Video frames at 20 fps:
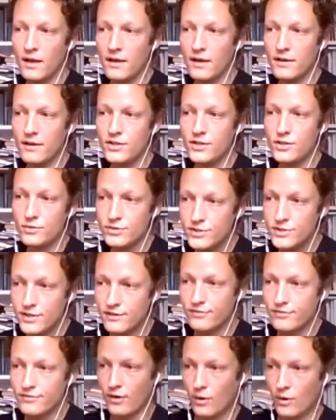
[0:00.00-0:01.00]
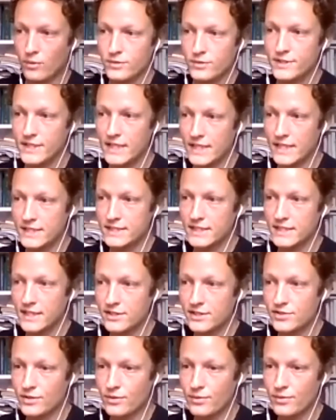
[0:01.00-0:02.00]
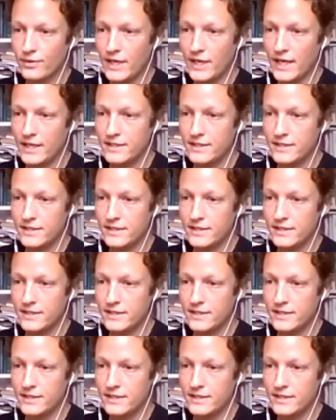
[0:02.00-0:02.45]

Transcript: use their phones and the internet to create